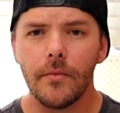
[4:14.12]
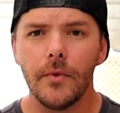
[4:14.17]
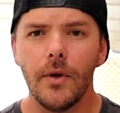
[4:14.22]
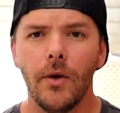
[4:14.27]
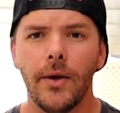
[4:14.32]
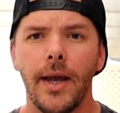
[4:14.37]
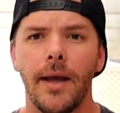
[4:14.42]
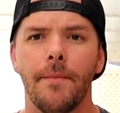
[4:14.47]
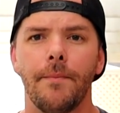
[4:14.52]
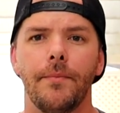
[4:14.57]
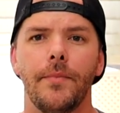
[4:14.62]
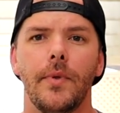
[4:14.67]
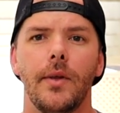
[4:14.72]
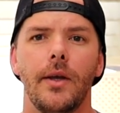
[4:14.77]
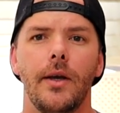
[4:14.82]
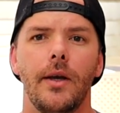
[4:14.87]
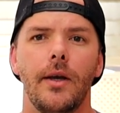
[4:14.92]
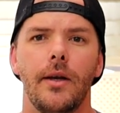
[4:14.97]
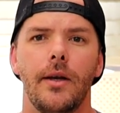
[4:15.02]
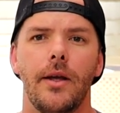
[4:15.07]
Okay,
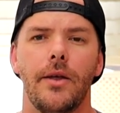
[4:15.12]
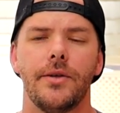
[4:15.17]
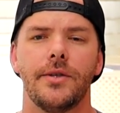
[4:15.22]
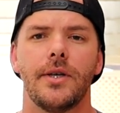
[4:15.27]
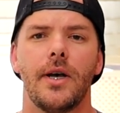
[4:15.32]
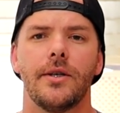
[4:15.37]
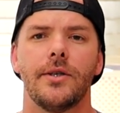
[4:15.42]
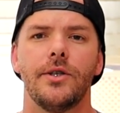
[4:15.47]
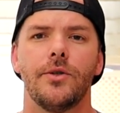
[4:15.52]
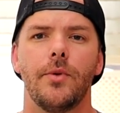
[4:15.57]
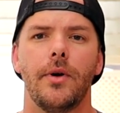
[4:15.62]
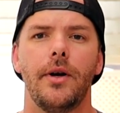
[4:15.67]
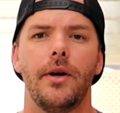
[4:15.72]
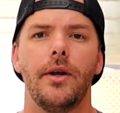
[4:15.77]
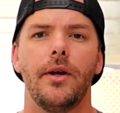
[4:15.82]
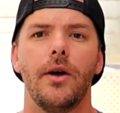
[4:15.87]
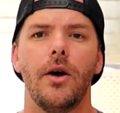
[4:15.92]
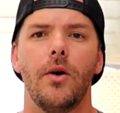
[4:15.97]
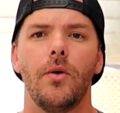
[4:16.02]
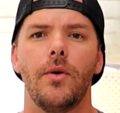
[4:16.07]
now the sauce is ready to
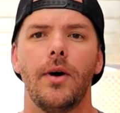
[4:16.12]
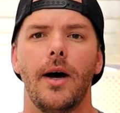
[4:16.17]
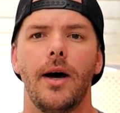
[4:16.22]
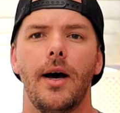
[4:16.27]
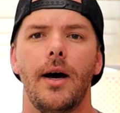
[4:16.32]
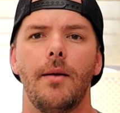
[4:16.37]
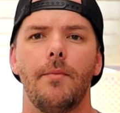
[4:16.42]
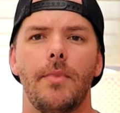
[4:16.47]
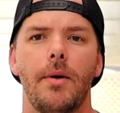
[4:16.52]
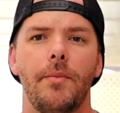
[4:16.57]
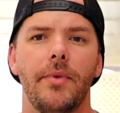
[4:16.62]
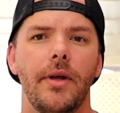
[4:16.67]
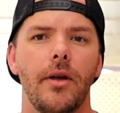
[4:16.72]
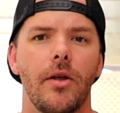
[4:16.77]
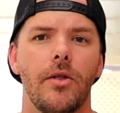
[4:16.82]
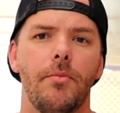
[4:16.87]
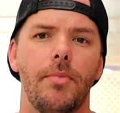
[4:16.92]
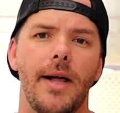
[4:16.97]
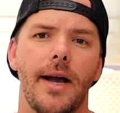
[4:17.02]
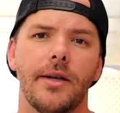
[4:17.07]
go. I'm going to get
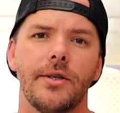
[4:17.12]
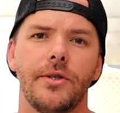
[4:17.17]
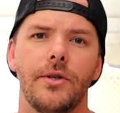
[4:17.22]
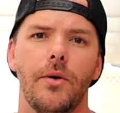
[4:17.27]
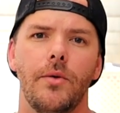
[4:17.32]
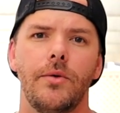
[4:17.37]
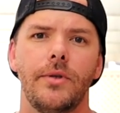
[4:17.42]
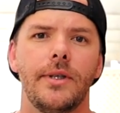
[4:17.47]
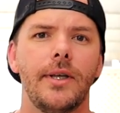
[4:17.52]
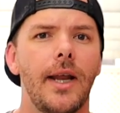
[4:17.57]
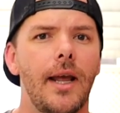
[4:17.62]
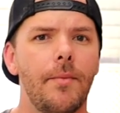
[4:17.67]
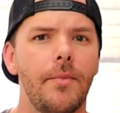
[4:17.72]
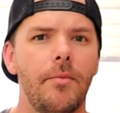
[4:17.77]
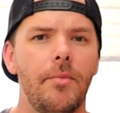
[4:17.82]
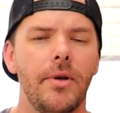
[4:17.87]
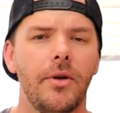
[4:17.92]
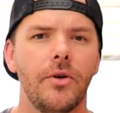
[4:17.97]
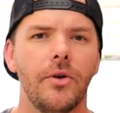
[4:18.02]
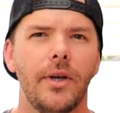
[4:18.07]
on the Blackstone. Today I'm
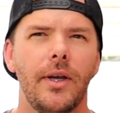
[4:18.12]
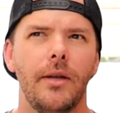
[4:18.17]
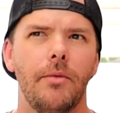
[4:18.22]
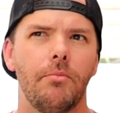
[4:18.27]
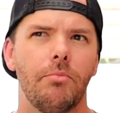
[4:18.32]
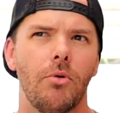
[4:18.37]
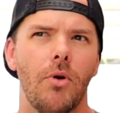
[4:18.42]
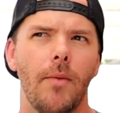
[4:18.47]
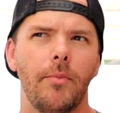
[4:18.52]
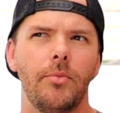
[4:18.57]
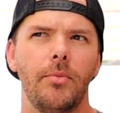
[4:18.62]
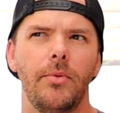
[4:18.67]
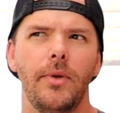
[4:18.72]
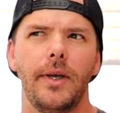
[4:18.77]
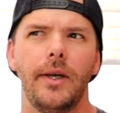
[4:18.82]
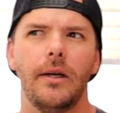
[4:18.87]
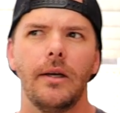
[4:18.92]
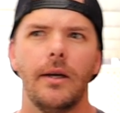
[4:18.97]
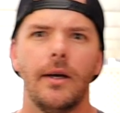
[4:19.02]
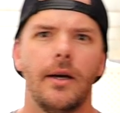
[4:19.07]
going to be cooking
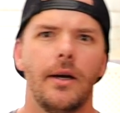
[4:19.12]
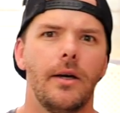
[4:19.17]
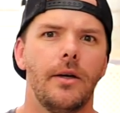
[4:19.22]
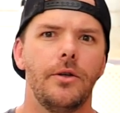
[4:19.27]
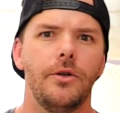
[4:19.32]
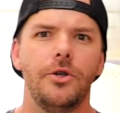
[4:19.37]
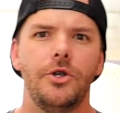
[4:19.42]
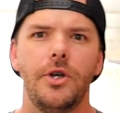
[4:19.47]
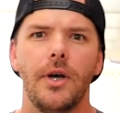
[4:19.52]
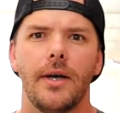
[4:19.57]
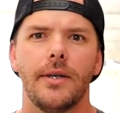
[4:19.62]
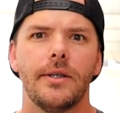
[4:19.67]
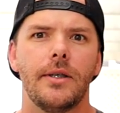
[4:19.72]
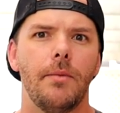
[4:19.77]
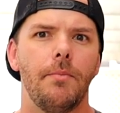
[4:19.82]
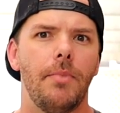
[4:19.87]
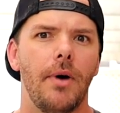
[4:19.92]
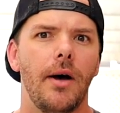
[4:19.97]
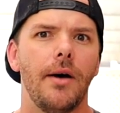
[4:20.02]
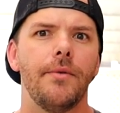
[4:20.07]
probably just
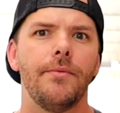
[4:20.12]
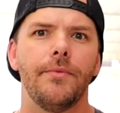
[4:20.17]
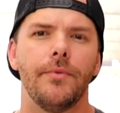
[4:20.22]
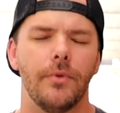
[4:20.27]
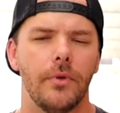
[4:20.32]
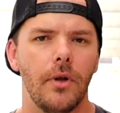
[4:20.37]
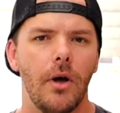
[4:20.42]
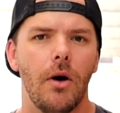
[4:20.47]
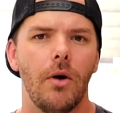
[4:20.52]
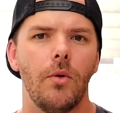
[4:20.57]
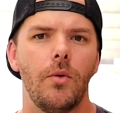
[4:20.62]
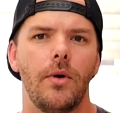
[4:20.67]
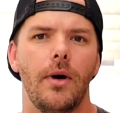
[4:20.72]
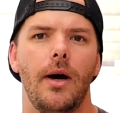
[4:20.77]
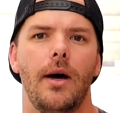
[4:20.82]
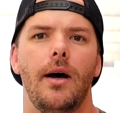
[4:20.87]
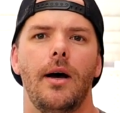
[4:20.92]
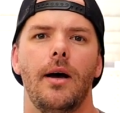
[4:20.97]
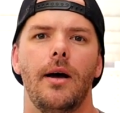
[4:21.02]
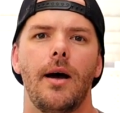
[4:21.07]
above low.
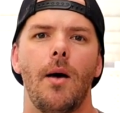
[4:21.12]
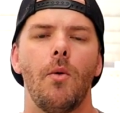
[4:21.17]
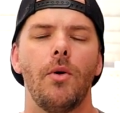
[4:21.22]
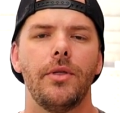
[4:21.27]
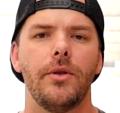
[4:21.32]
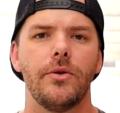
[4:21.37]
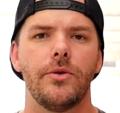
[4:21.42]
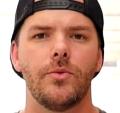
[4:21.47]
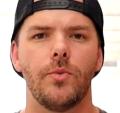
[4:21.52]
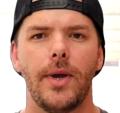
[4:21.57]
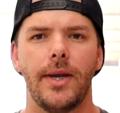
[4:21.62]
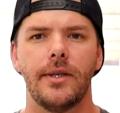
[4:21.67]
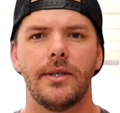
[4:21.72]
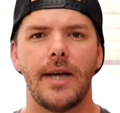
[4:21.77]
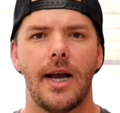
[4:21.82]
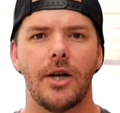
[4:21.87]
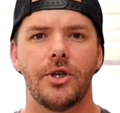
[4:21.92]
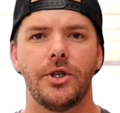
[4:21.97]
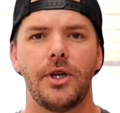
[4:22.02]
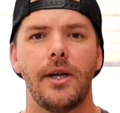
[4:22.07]
I want those wings to
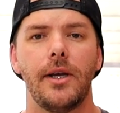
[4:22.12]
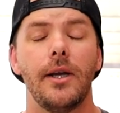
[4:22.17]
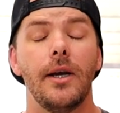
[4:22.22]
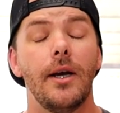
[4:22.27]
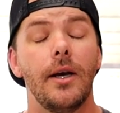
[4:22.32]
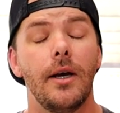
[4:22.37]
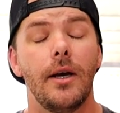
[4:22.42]
actually